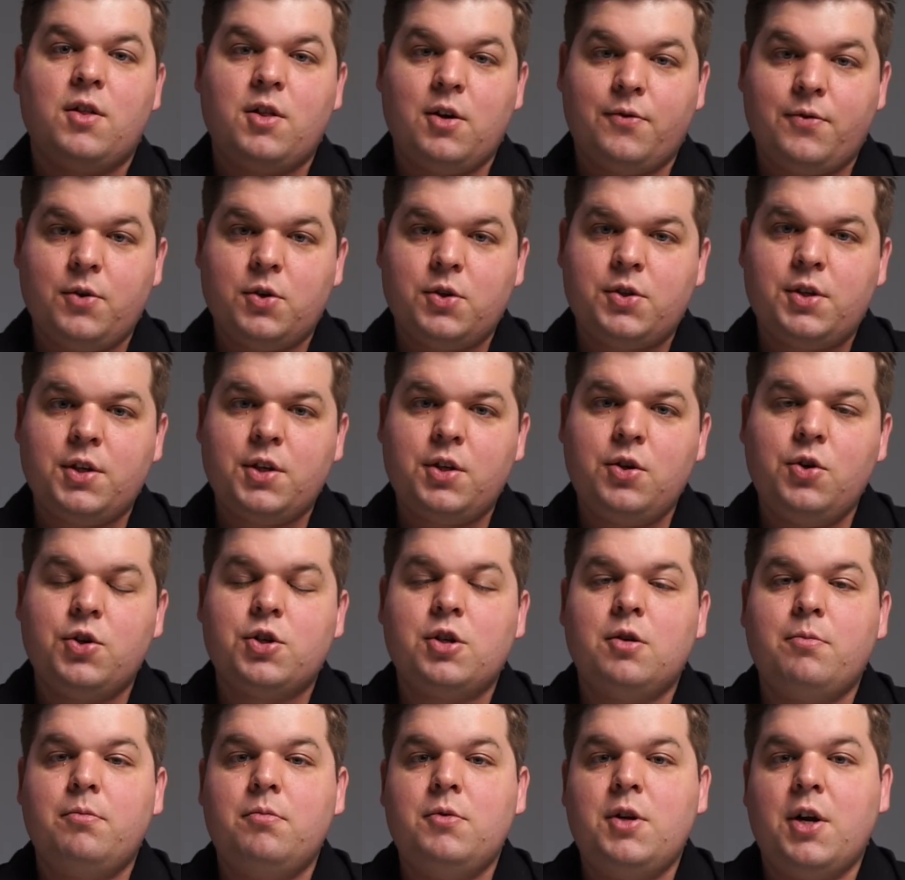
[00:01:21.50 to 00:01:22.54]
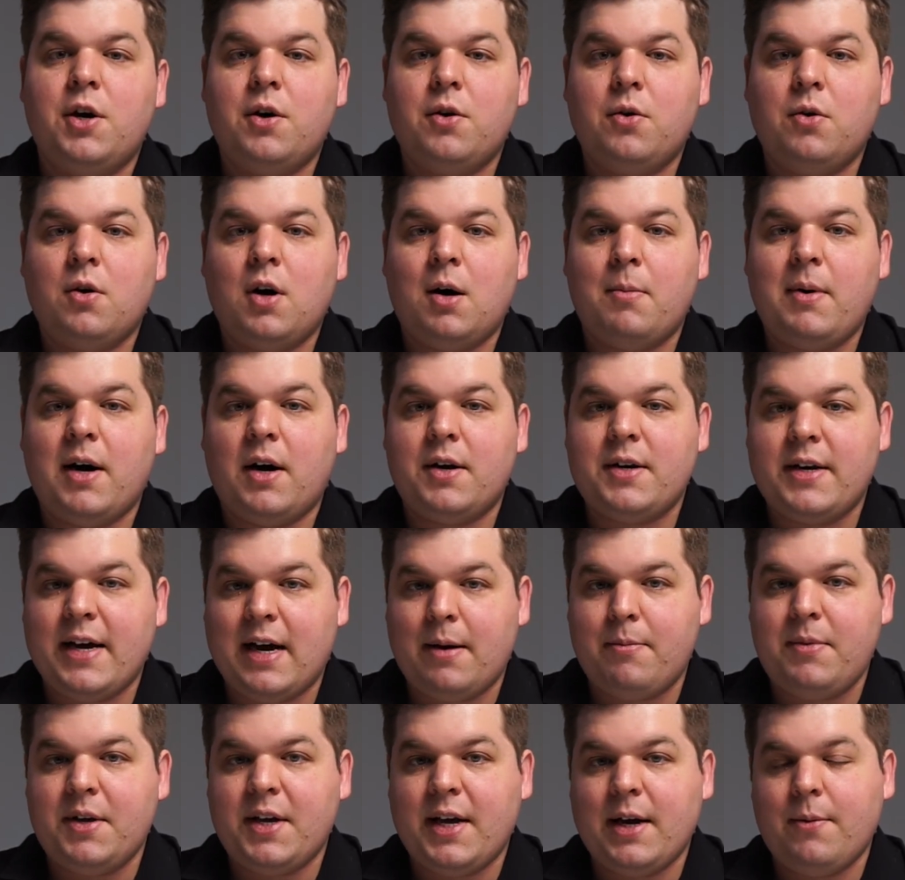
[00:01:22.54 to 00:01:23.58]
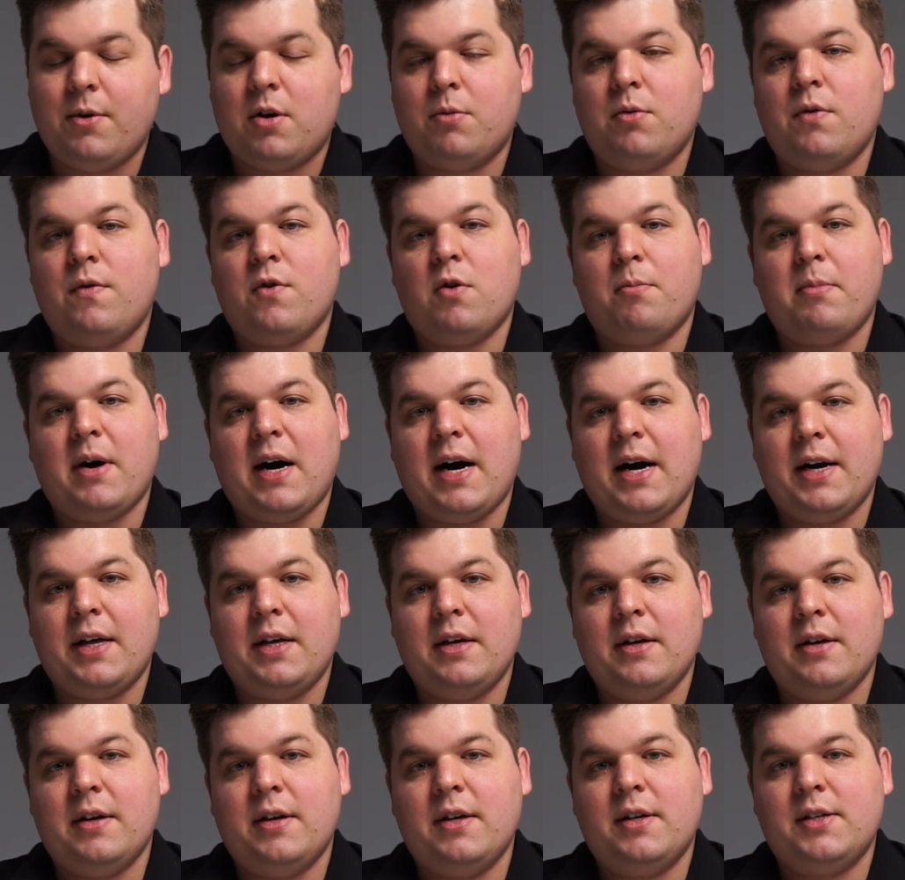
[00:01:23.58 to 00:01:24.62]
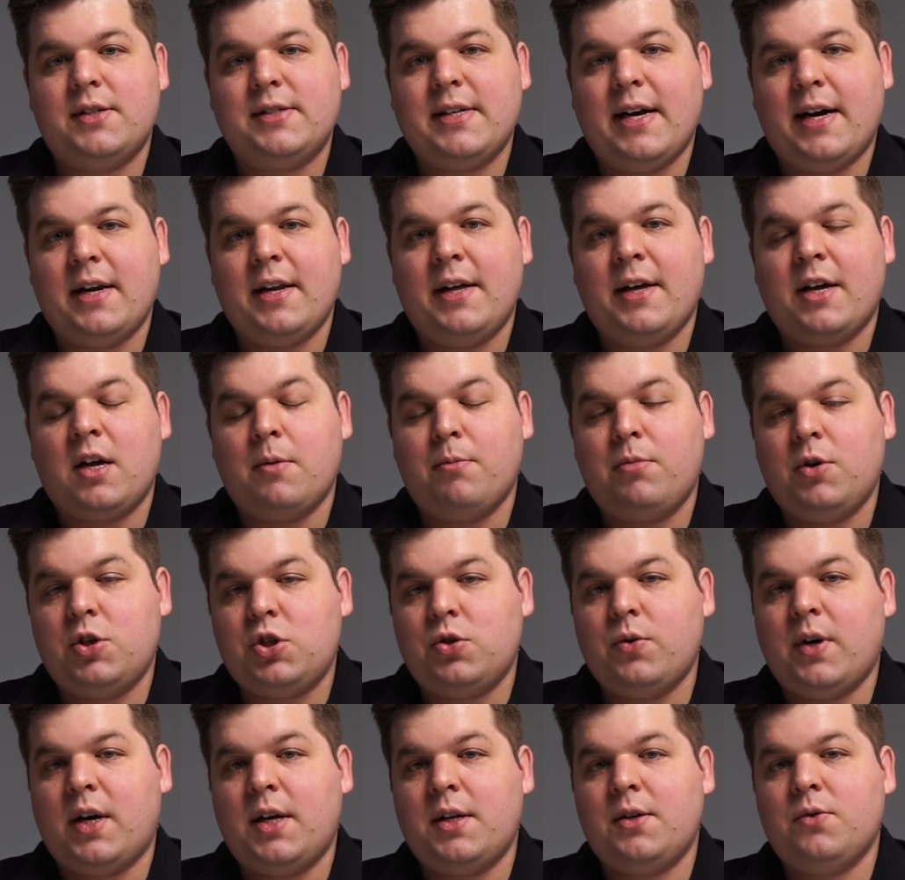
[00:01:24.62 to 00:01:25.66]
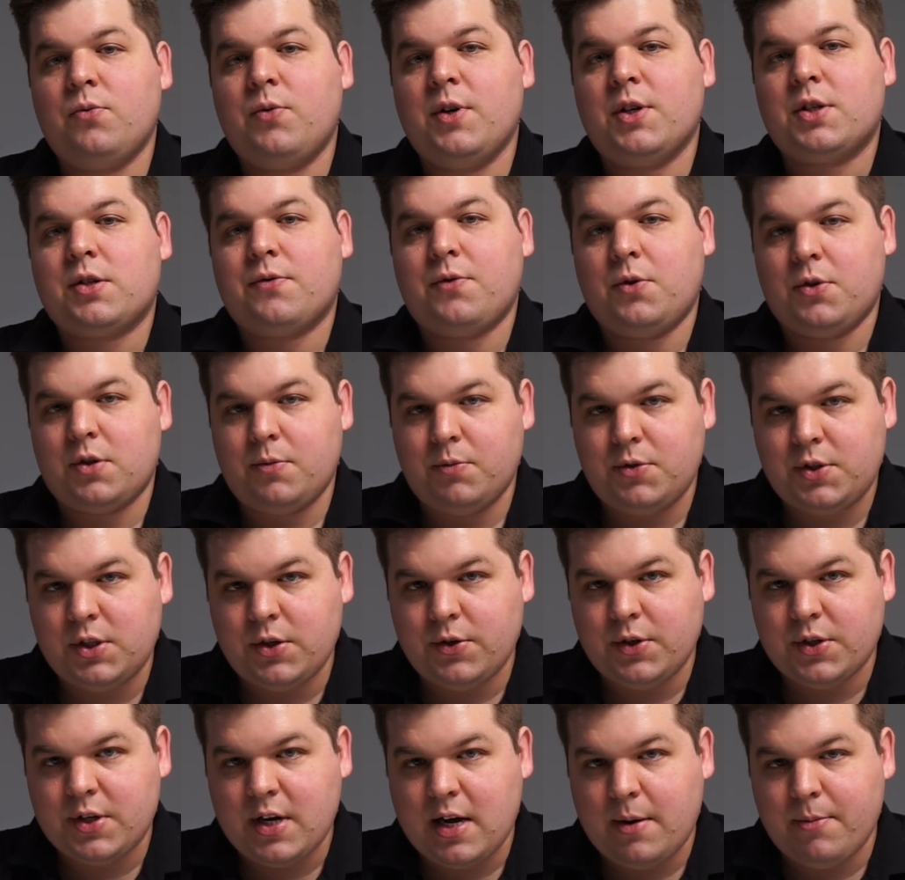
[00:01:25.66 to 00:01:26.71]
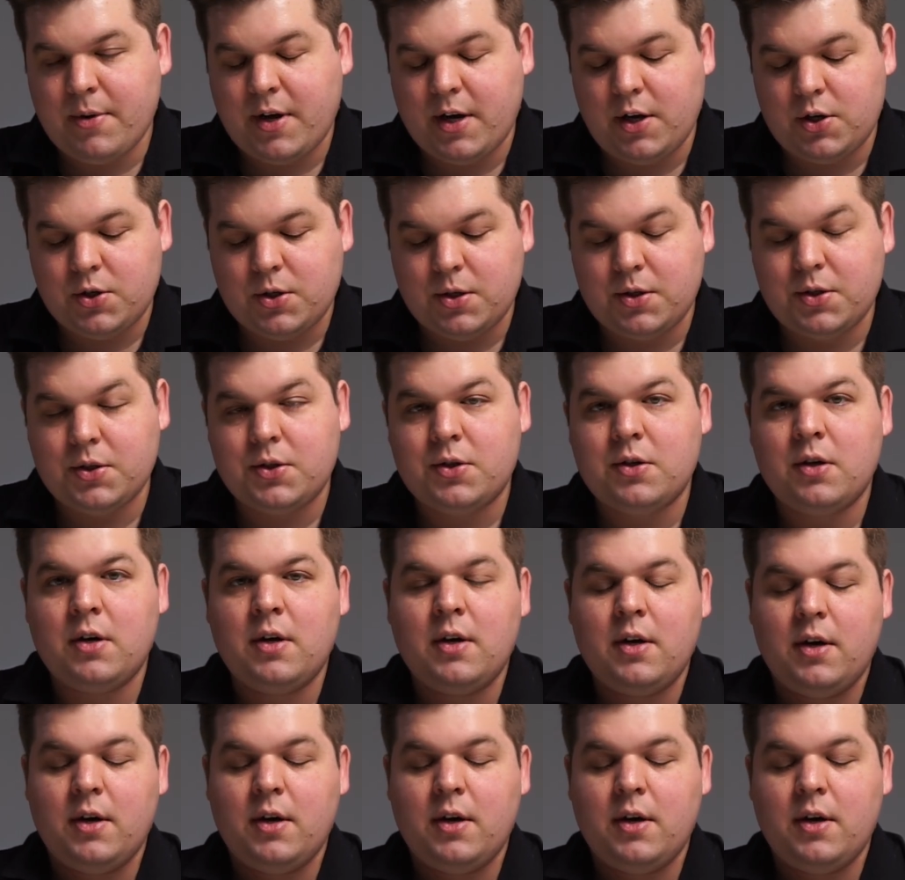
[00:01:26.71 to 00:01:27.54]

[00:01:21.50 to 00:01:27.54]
The first thing you should know about not being able to move your body is that it can put you at risk for some serious complications.